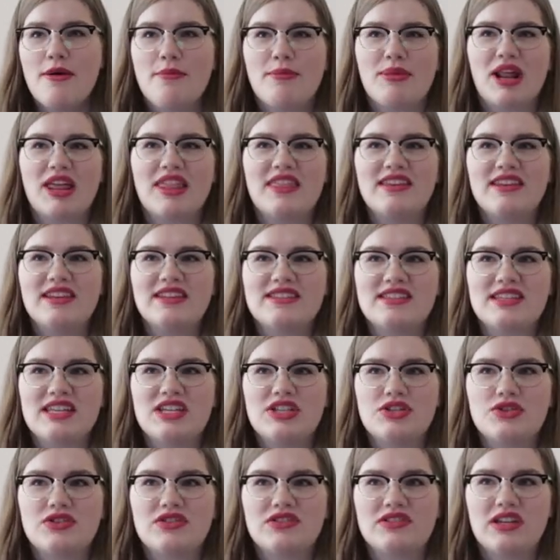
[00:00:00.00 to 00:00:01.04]
But I think it's
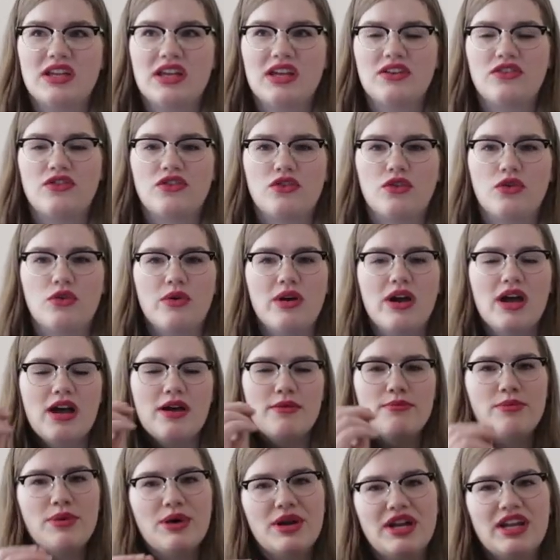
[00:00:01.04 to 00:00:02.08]
interesting to
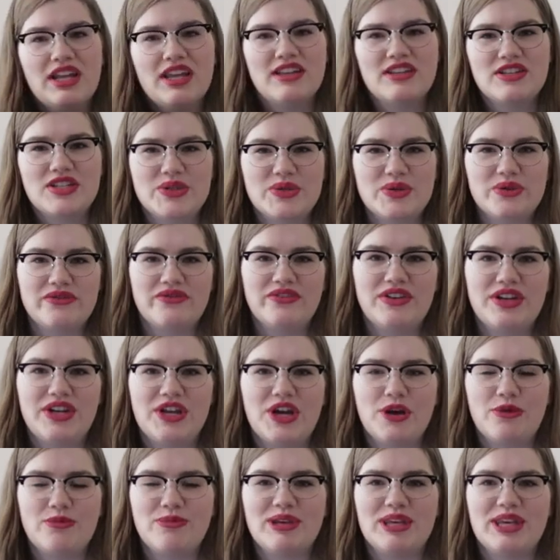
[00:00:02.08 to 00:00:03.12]
put it into a
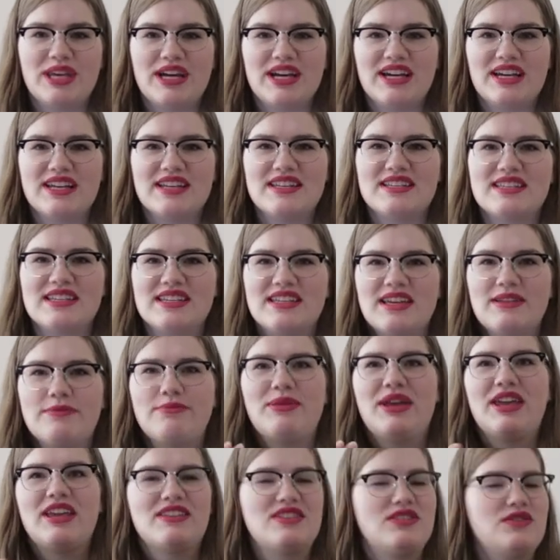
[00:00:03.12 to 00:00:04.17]
video because it
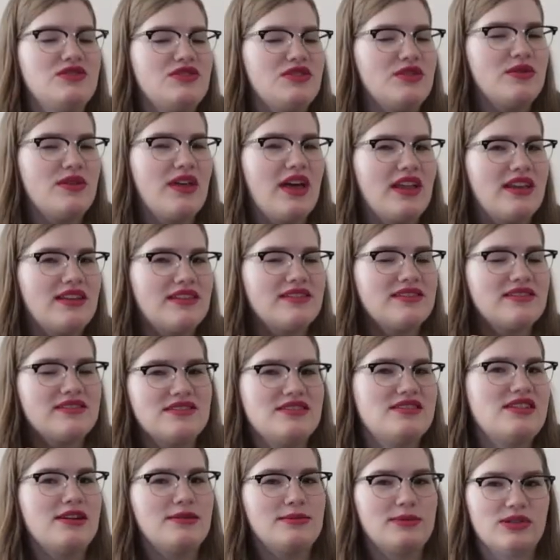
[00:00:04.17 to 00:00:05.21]
makes you do
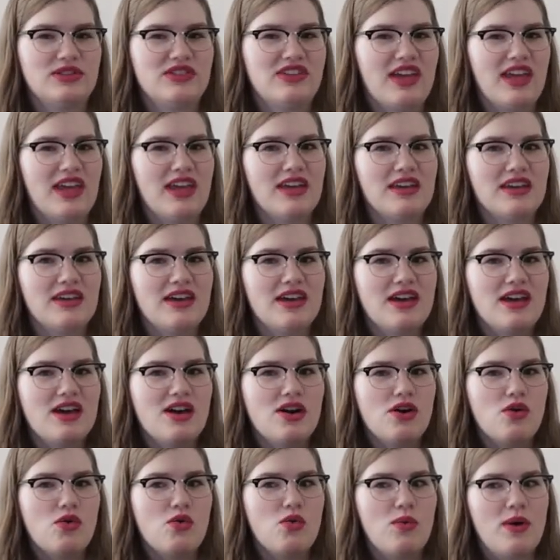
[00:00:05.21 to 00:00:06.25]
that double take
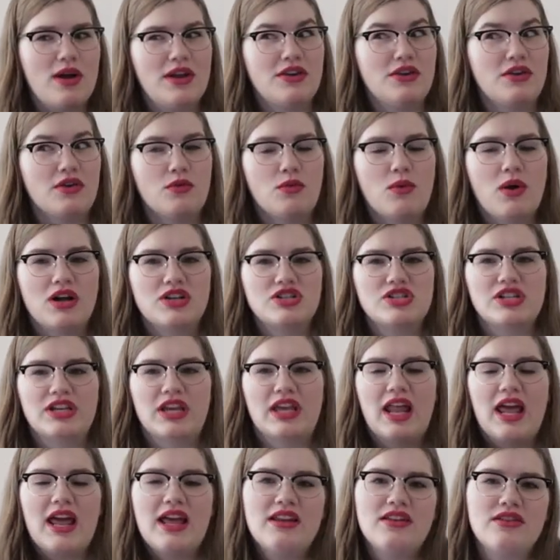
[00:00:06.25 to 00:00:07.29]
when you're watching
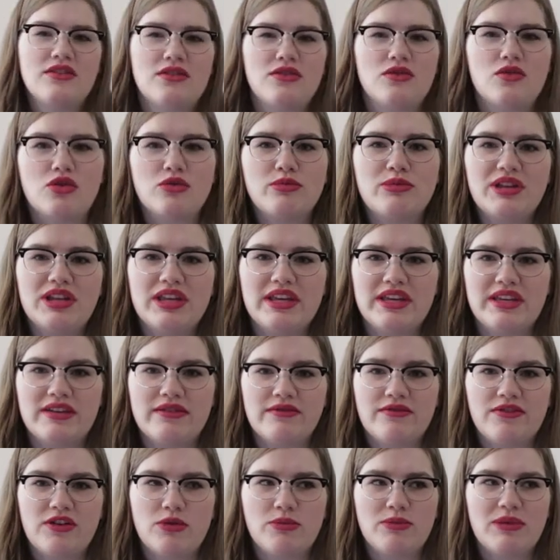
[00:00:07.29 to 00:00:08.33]
it. And normally in
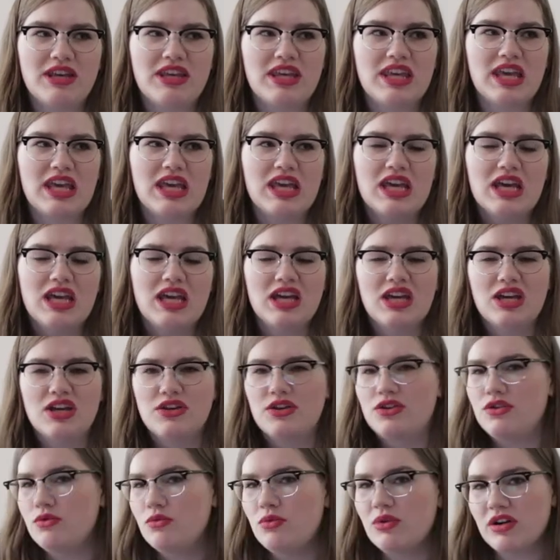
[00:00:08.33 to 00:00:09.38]
filmmaking,
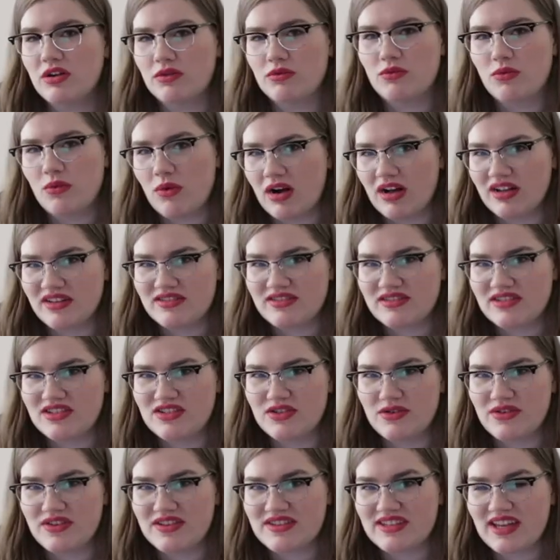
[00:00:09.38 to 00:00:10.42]
you wouldn't want to
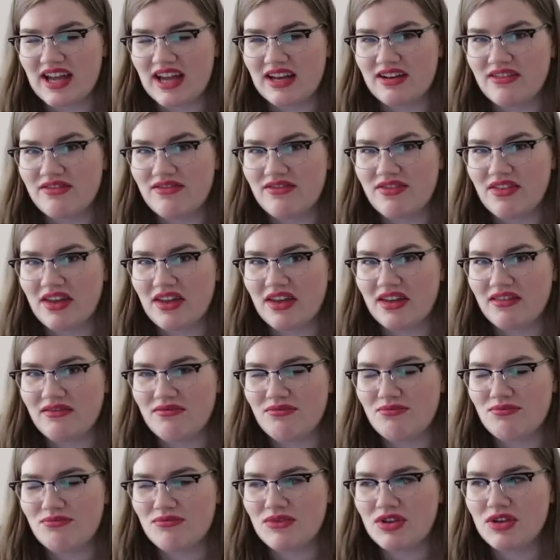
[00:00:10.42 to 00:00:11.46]
do this kind of
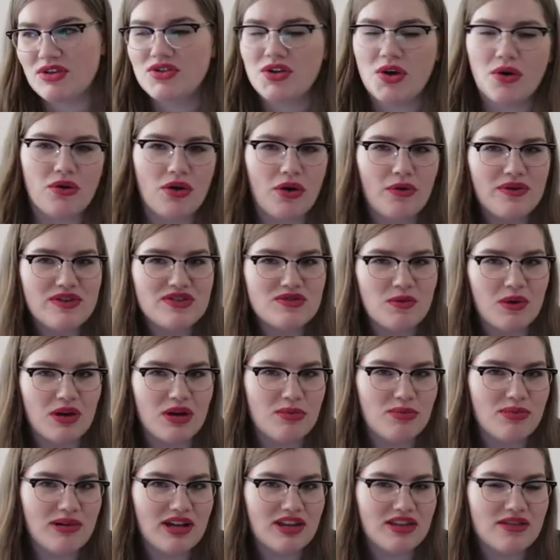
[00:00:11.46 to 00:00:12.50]
thing. You don't always want
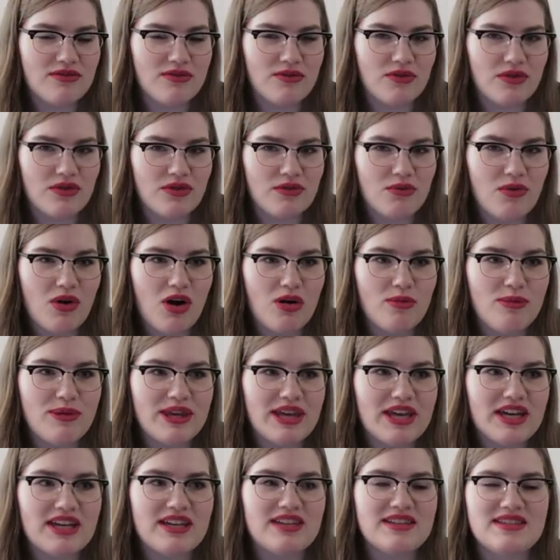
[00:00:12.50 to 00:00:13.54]
to break the fourth wall
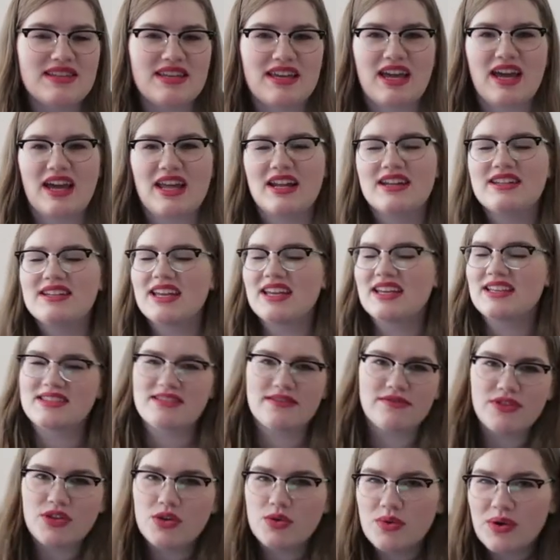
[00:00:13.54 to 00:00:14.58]
because it kind of takes
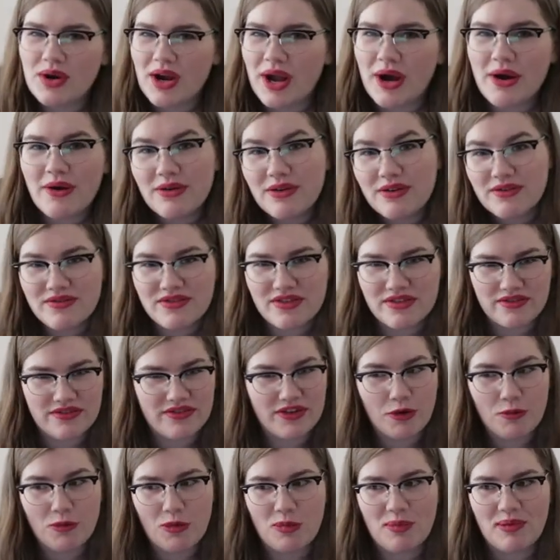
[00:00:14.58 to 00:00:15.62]
the viewer out of the
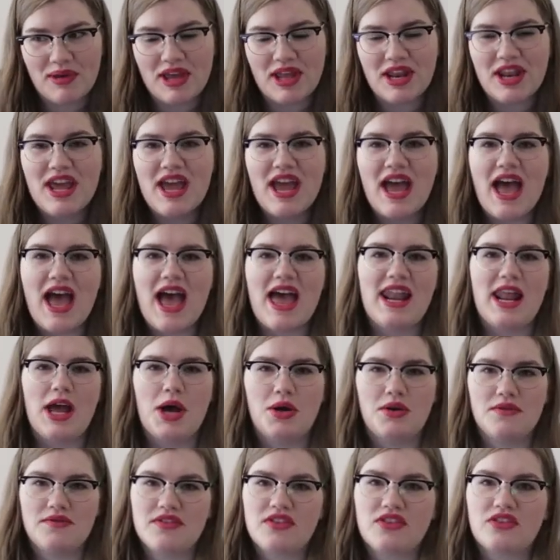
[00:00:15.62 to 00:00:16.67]
film a bit and
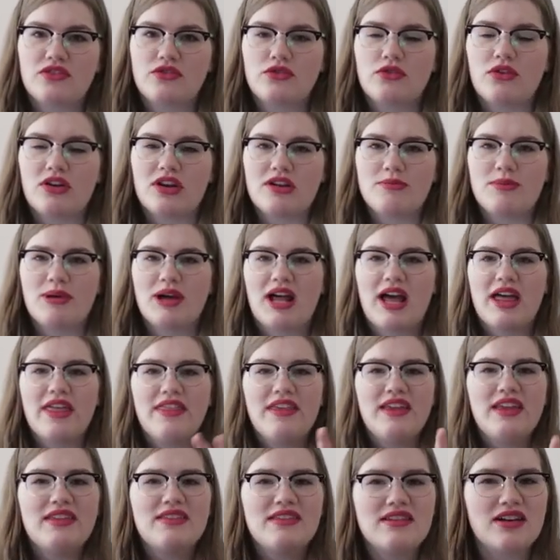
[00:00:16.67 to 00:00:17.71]
out of the story. But I
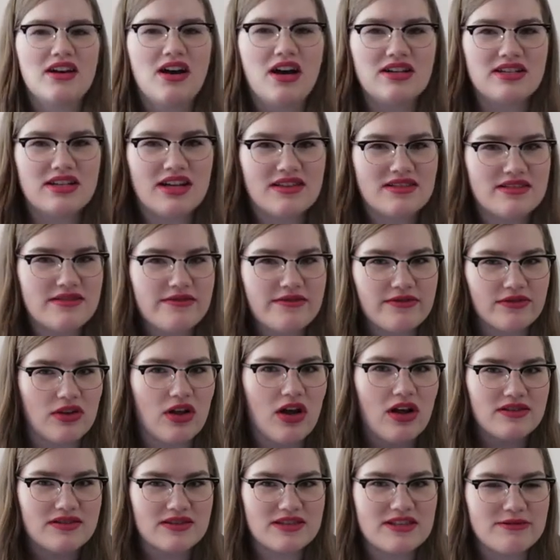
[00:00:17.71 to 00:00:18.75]
think in the context of
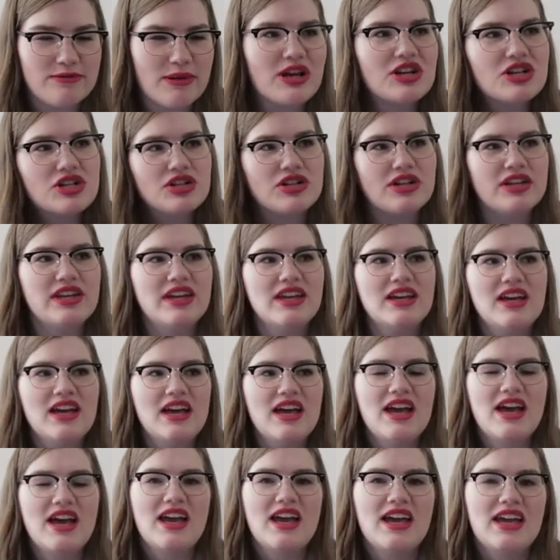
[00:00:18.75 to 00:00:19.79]
vlogs, especially,
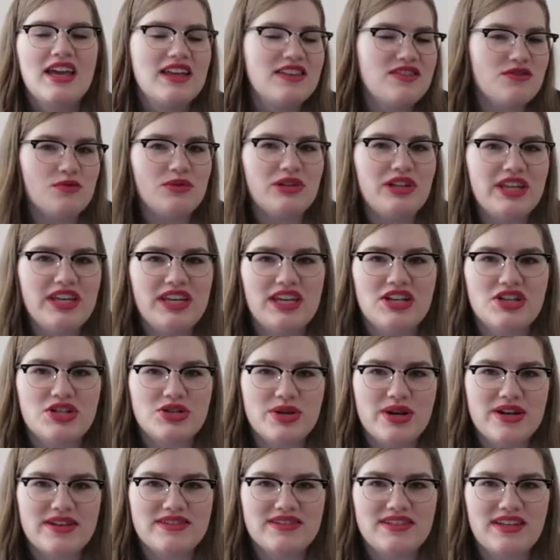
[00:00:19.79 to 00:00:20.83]
it's really
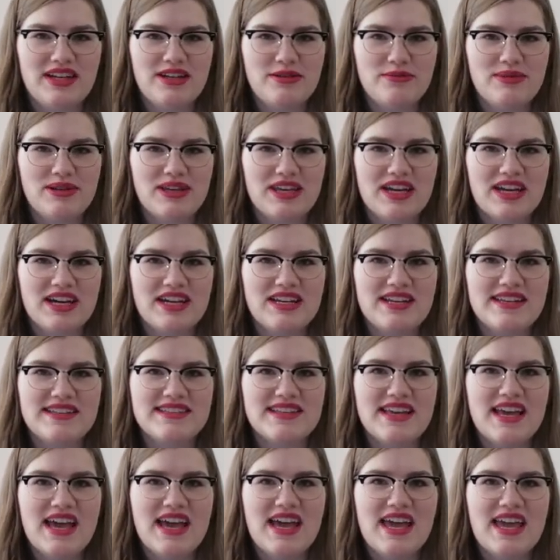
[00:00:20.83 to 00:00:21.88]
interesting
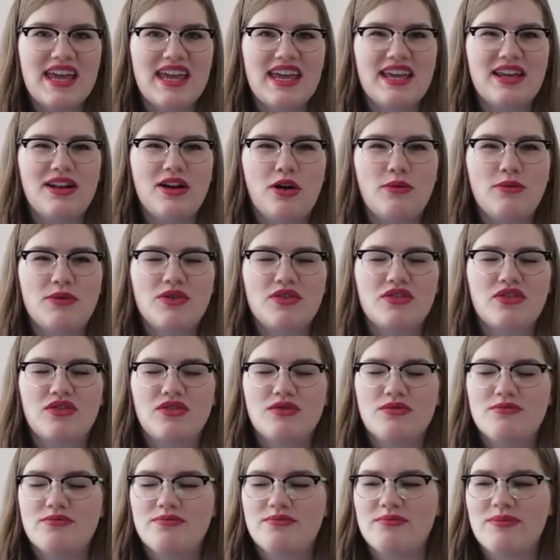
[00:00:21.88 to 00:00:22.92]
because it almost
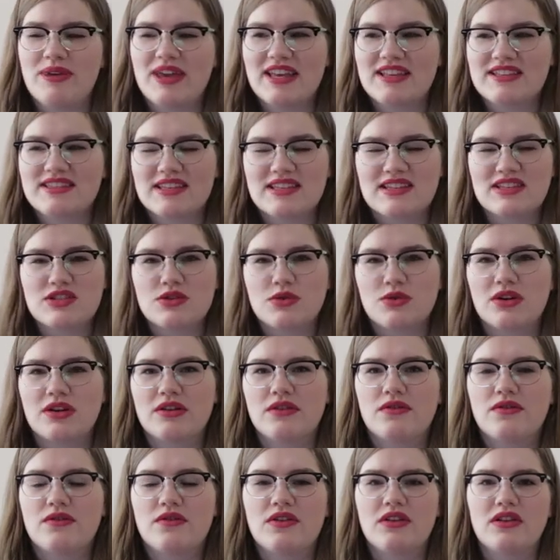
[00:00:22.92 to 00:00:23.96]
makes the story
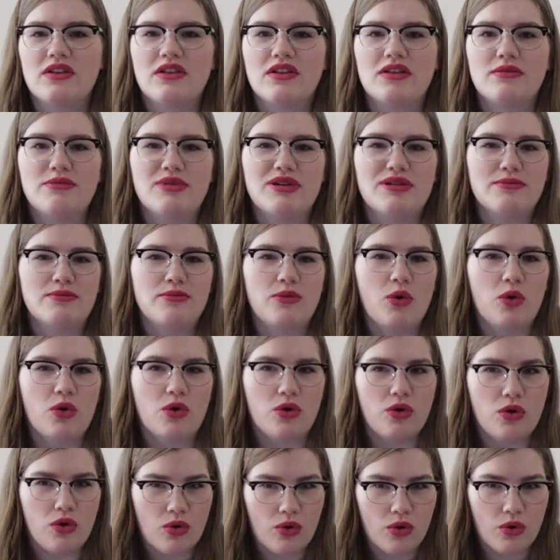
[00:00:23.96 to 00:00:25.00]
feel a bit more
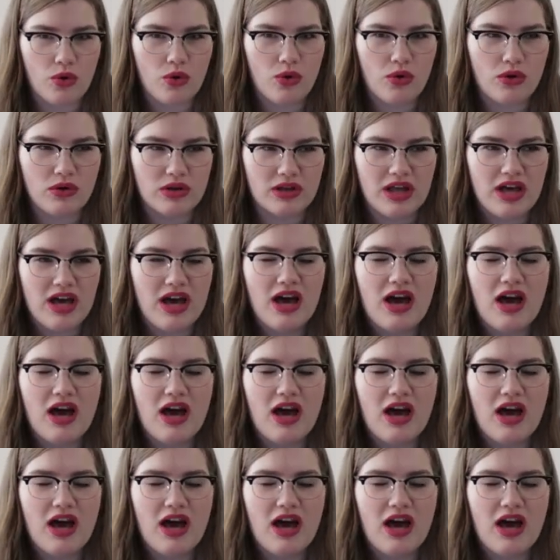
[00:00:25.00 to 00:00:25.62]
whole.